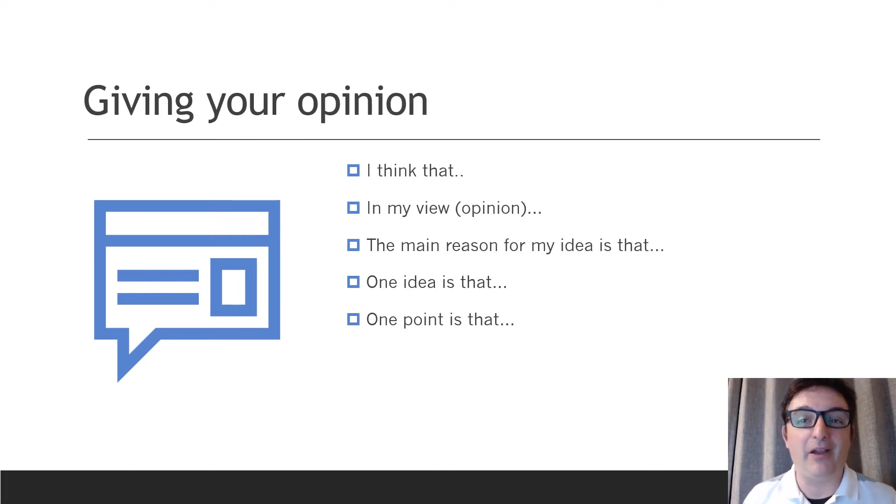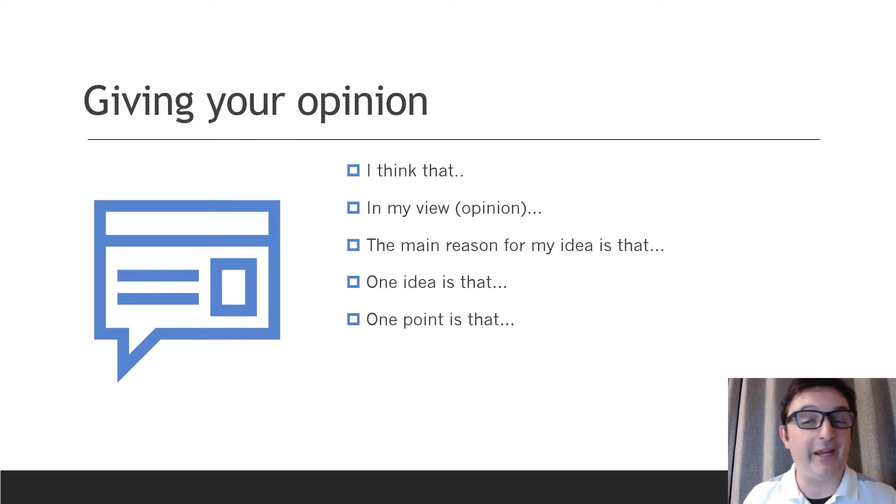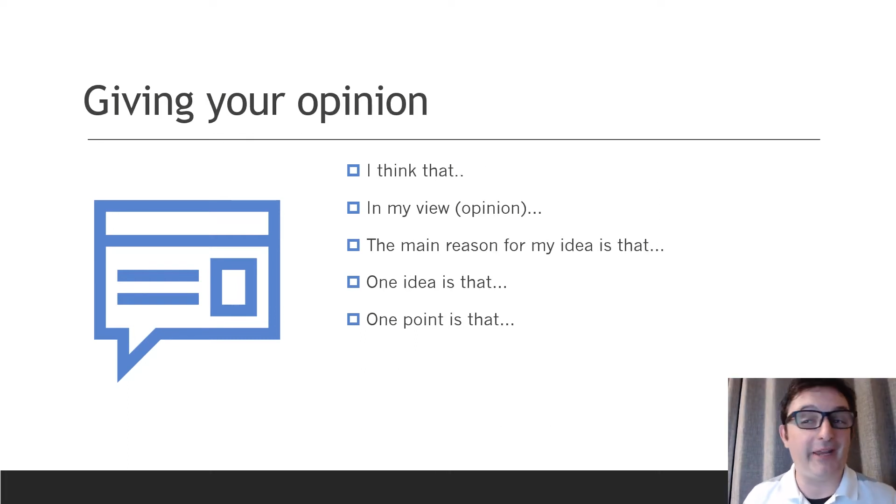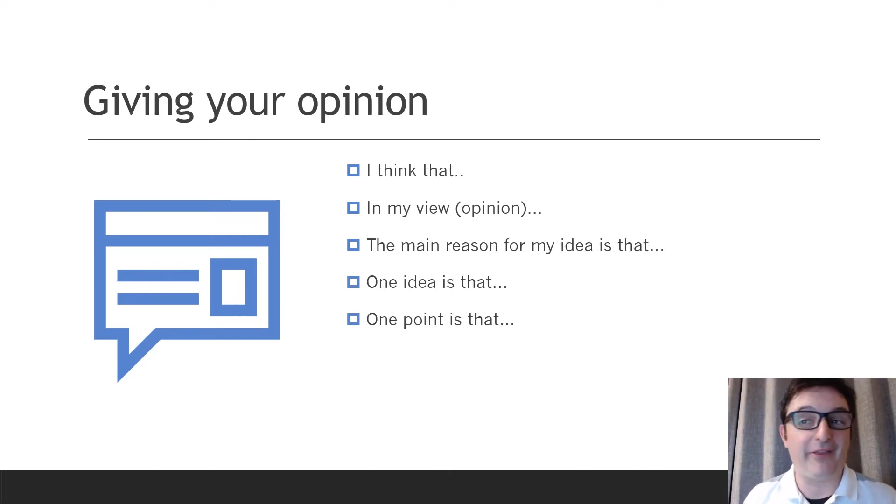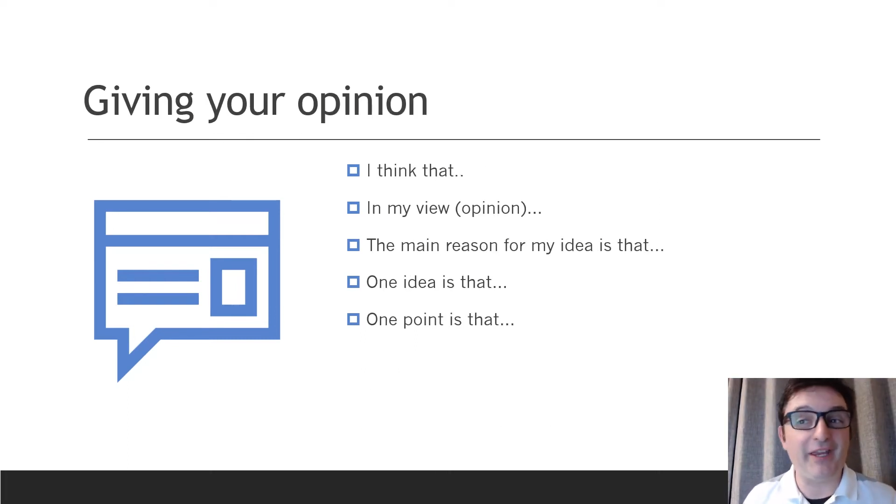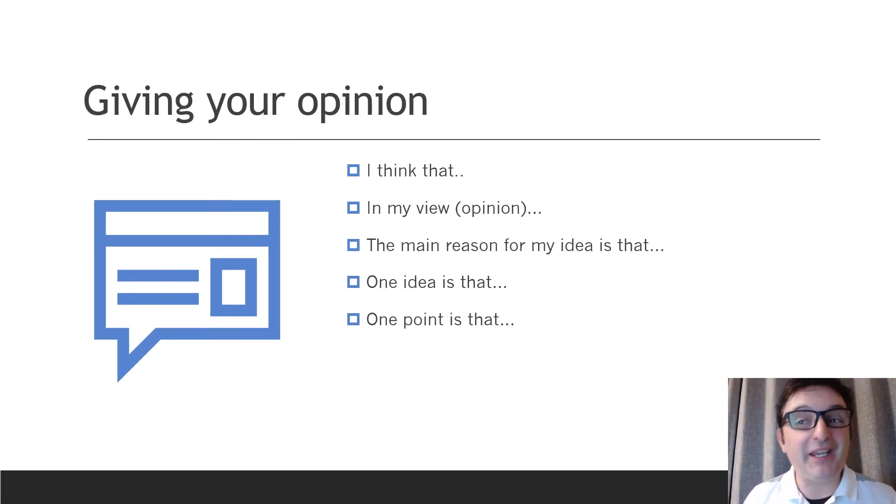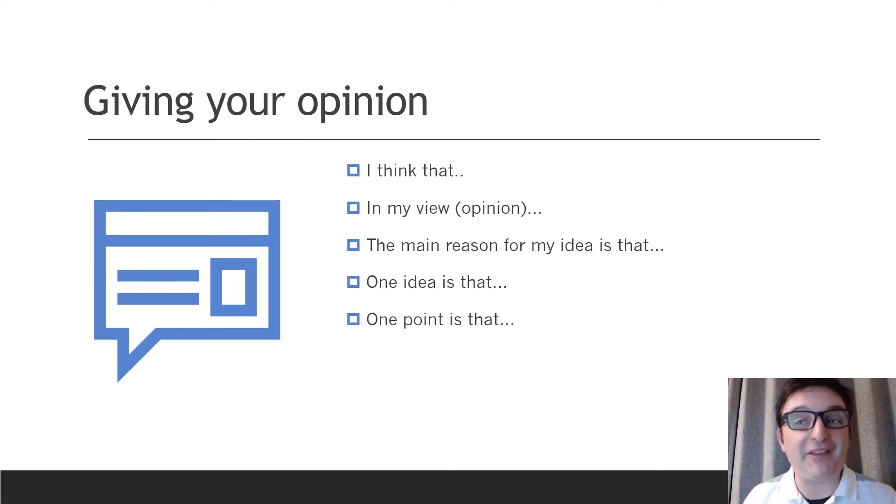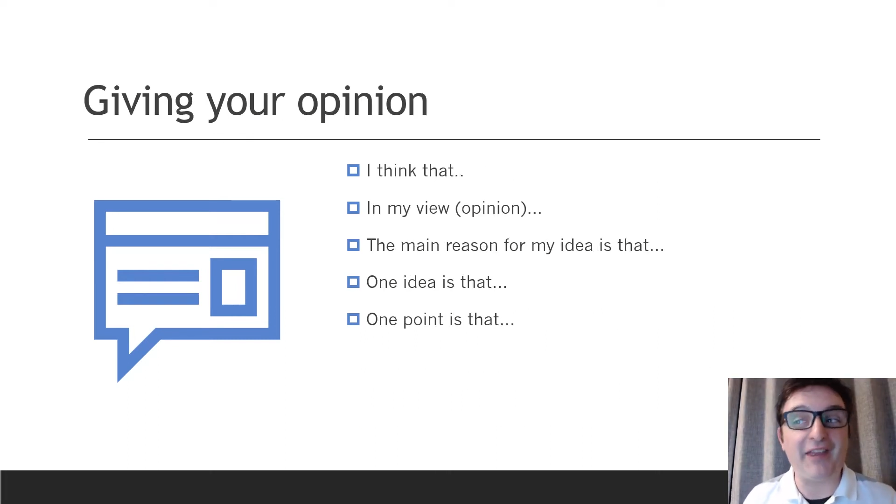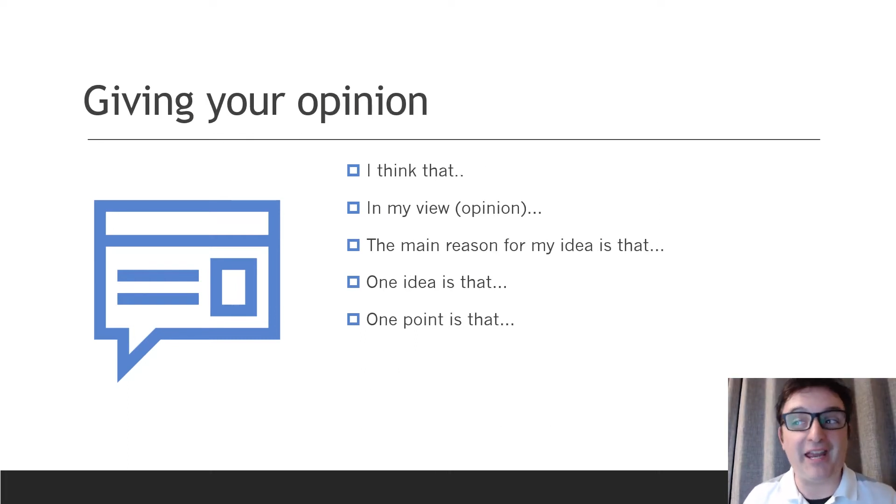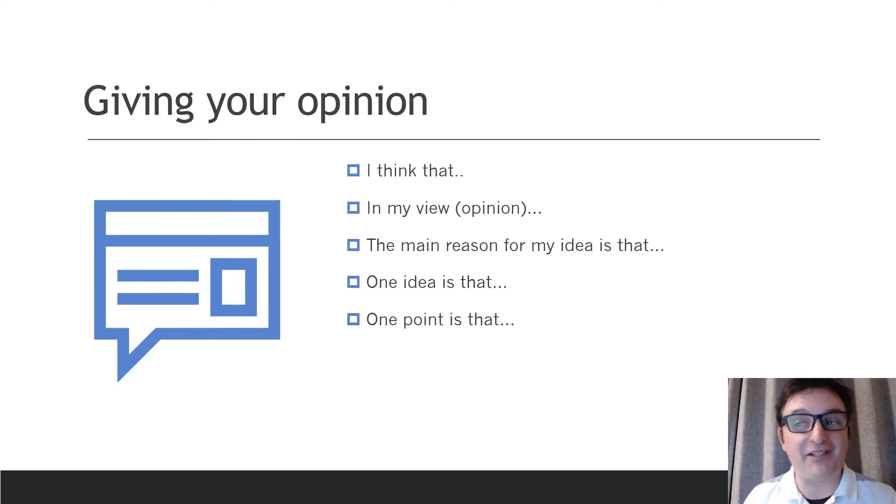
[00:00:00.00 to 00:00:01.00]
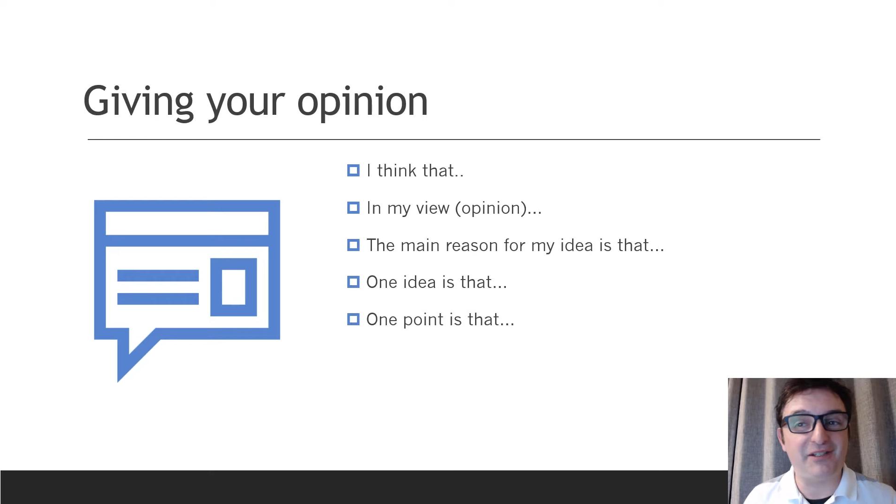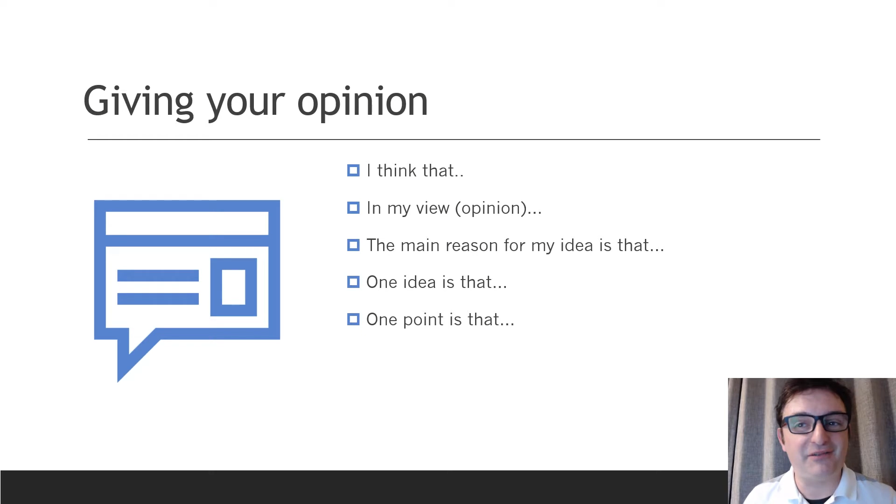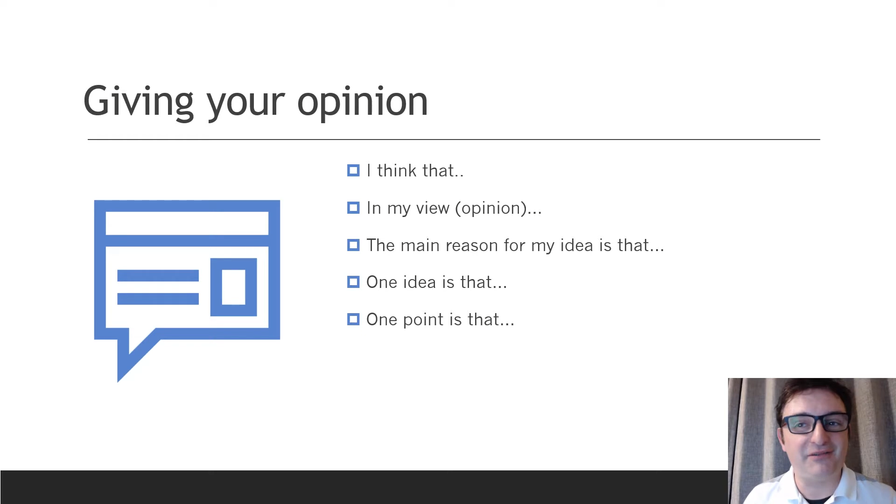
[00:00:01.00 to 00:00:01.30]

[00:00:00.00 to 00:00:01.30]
I think that,